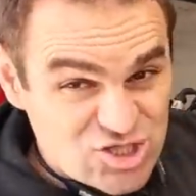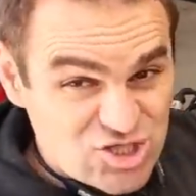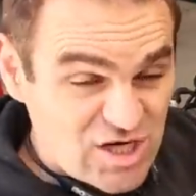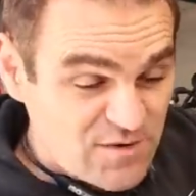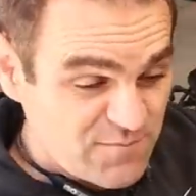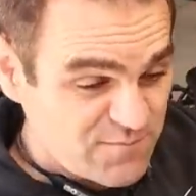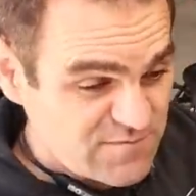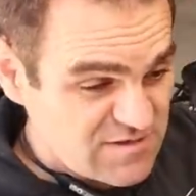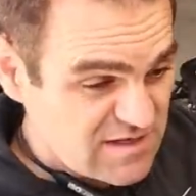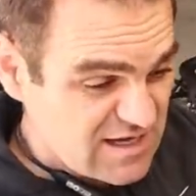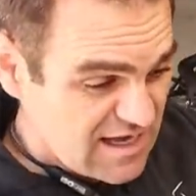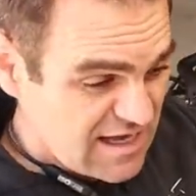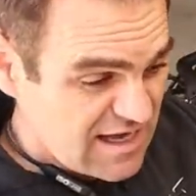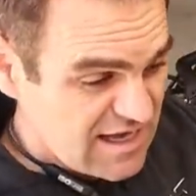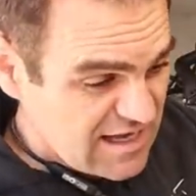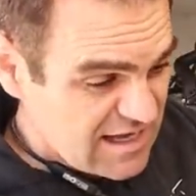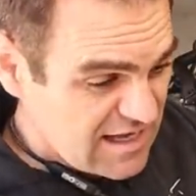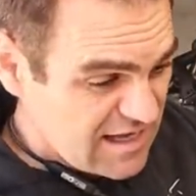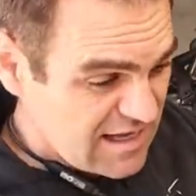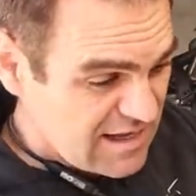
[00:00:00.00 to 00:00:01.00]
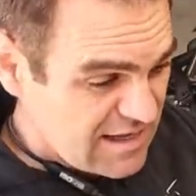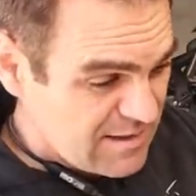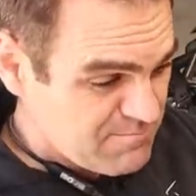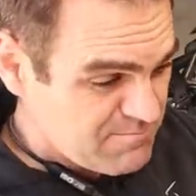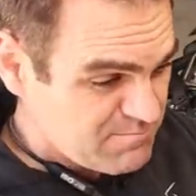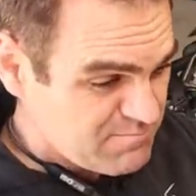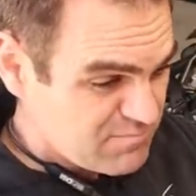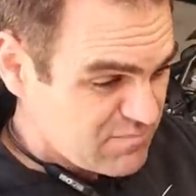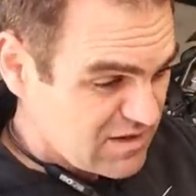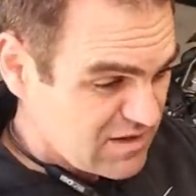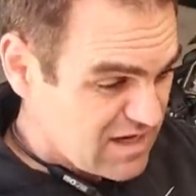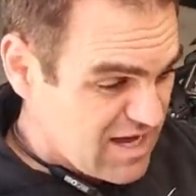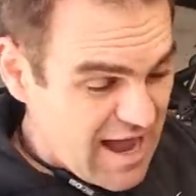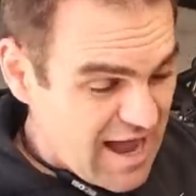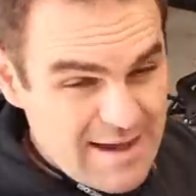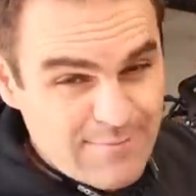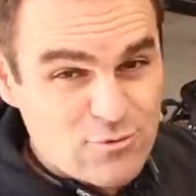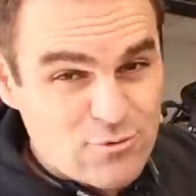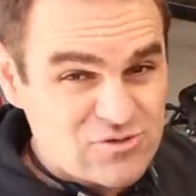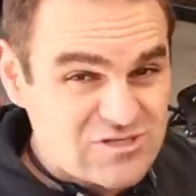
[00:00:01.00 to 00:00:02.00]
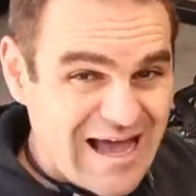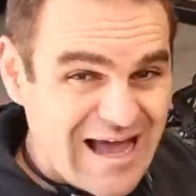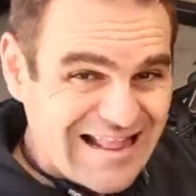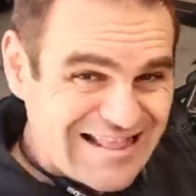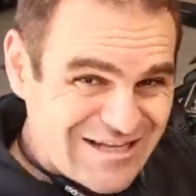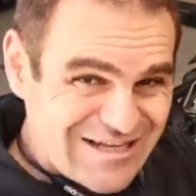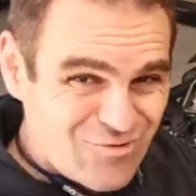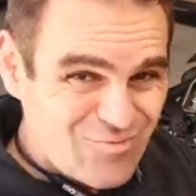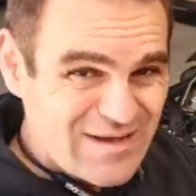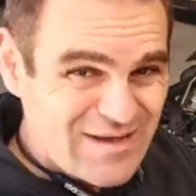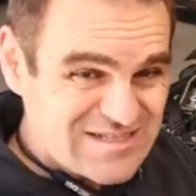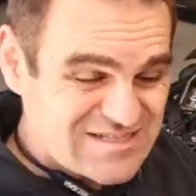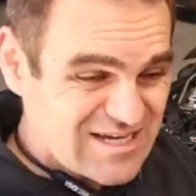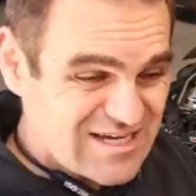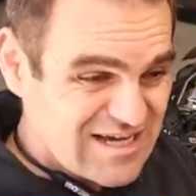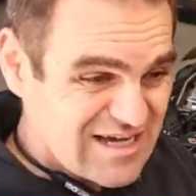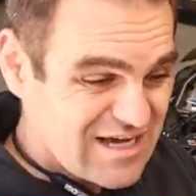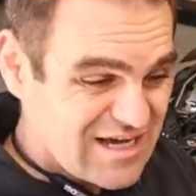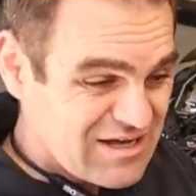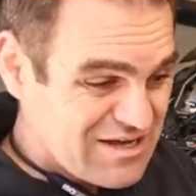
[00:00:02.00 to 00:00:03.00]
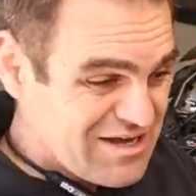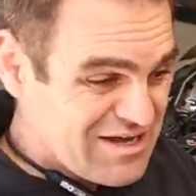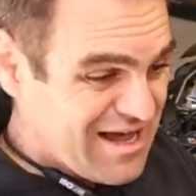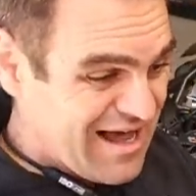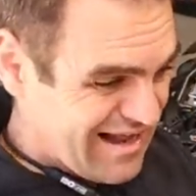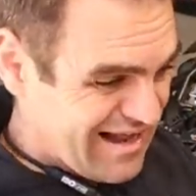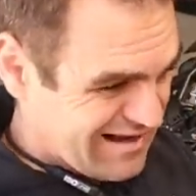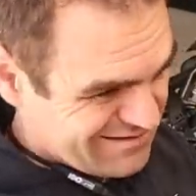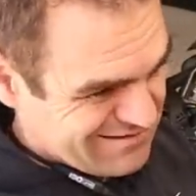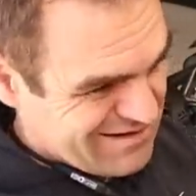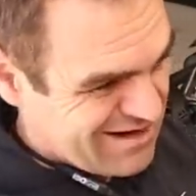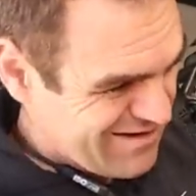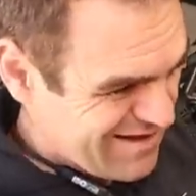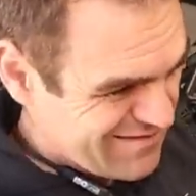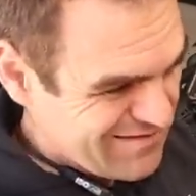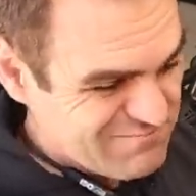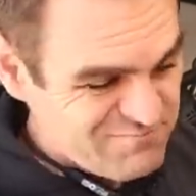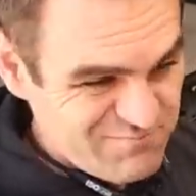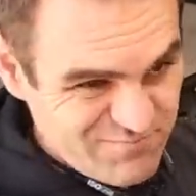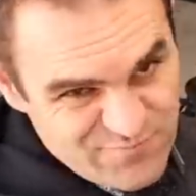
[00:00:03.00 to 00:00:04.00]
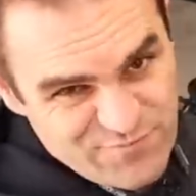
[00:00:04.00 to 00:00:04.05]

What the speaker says: shift cables a little bit to another